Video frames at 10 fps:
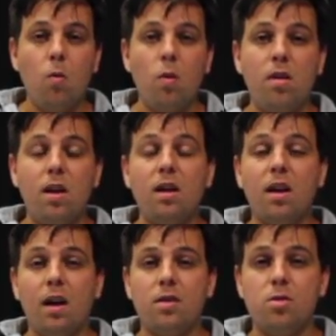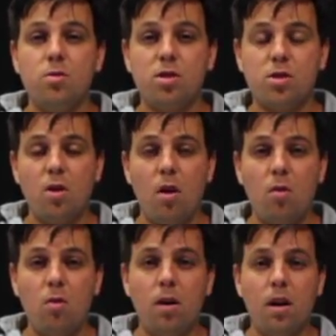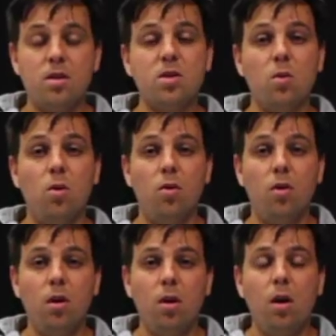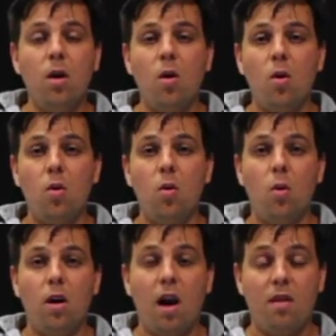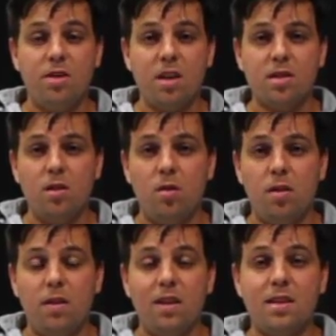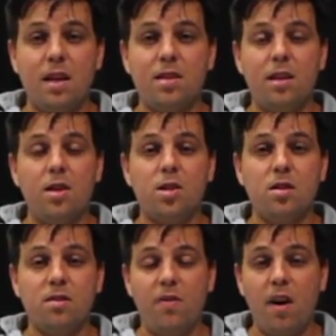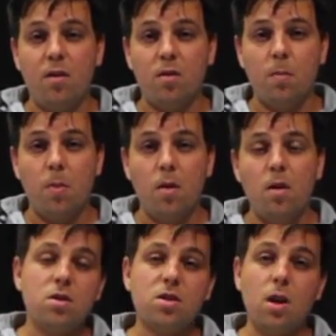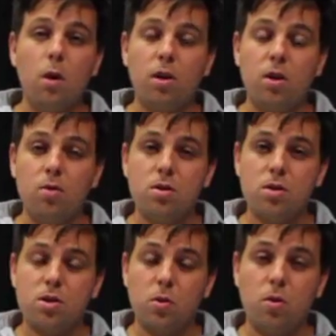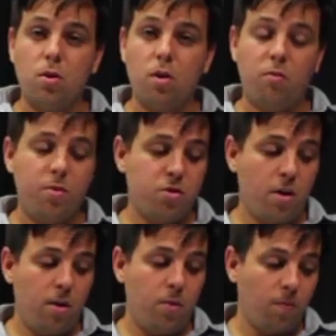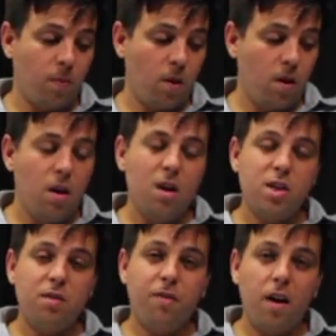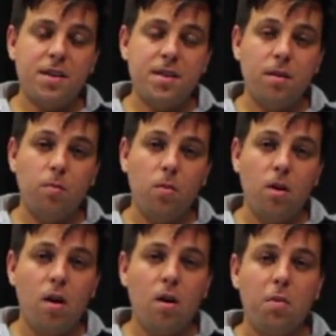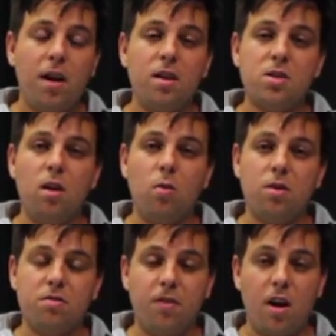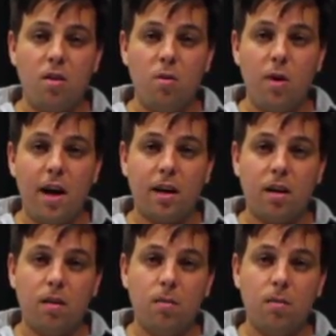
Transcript: We then cut to Snow and Sword, who have just learnt that the assassination has failed. Snow accuses Sword of betrayal. She fights him, but he does not want to fight her back.